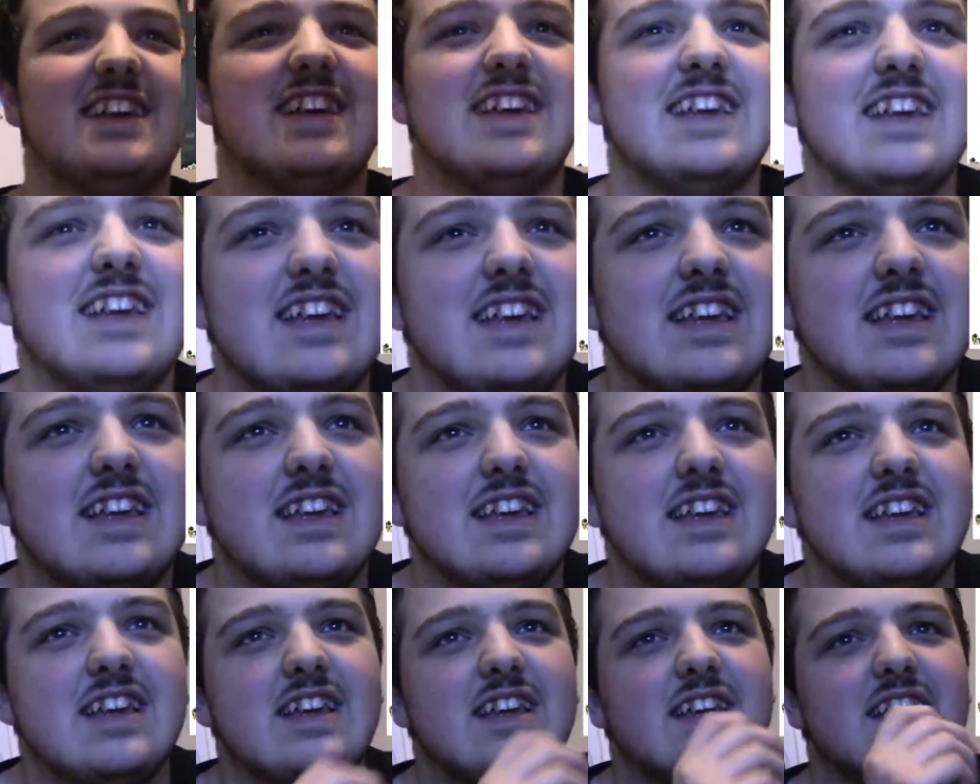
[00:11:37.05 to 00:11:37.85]

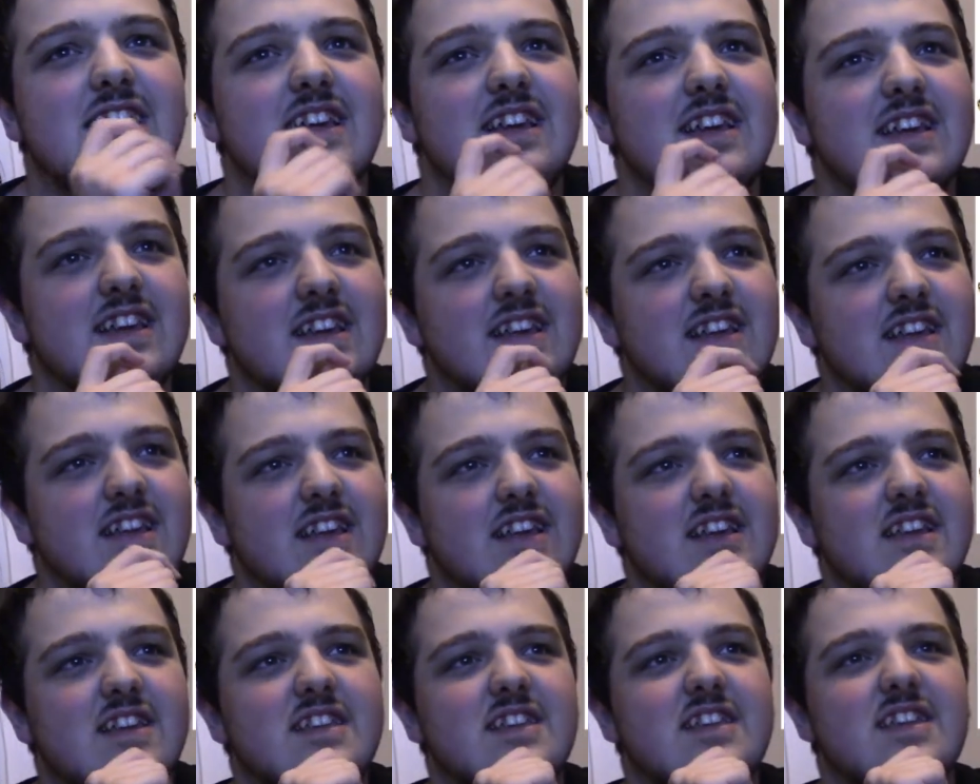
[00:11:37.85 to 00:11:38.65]

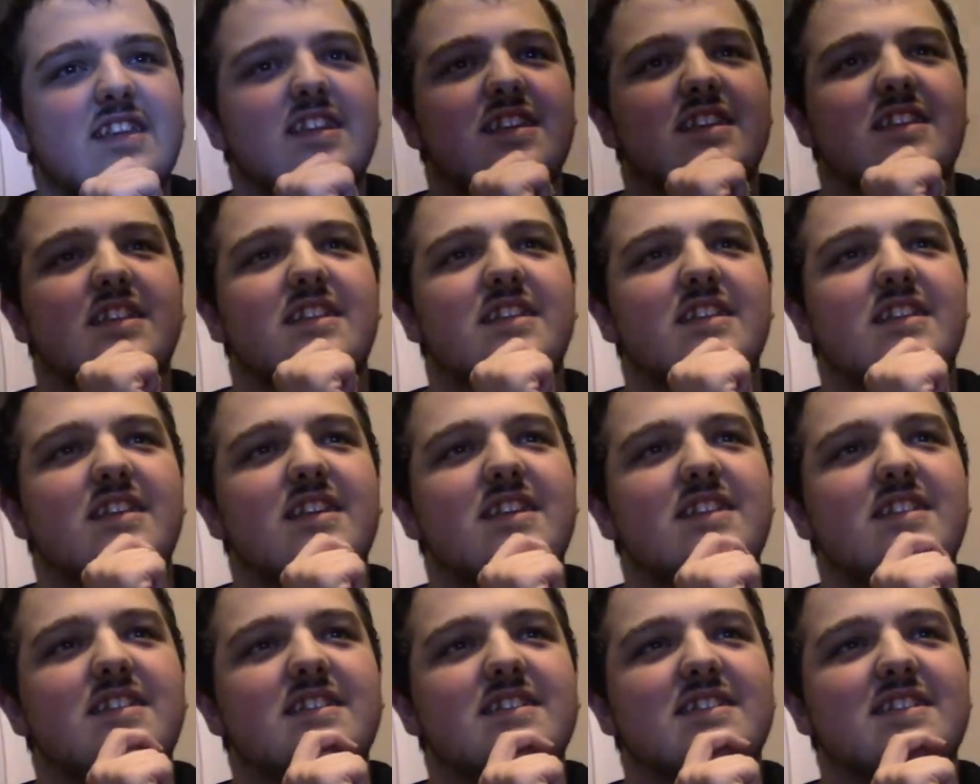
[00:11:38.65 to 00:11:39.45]

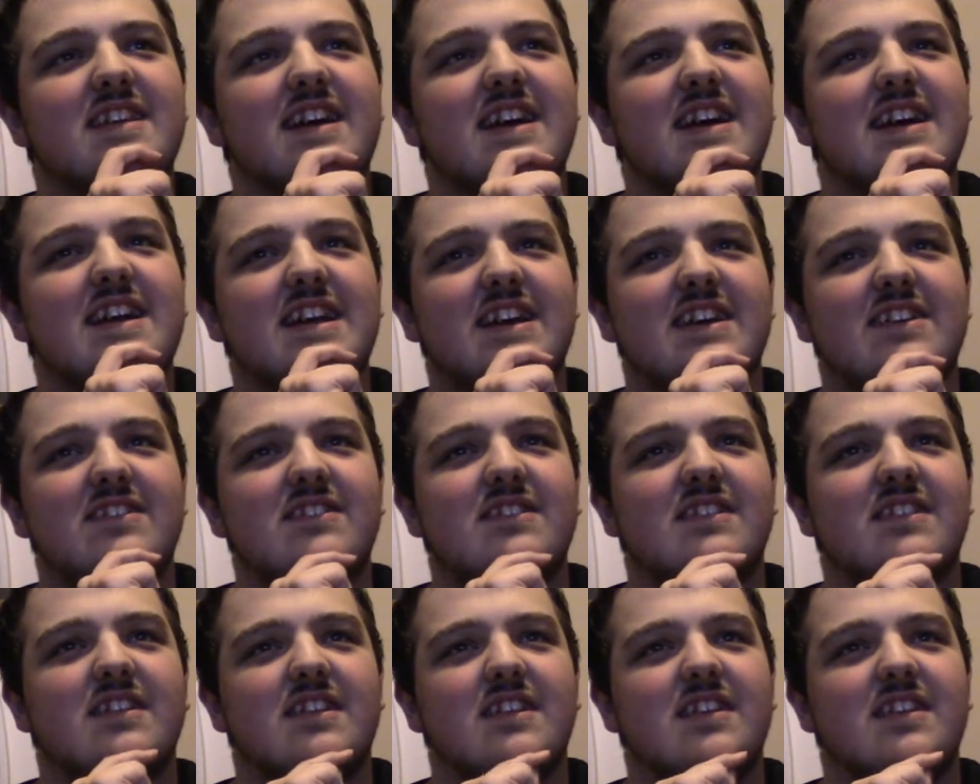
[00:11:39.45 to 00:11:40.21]
The Doug's hideout.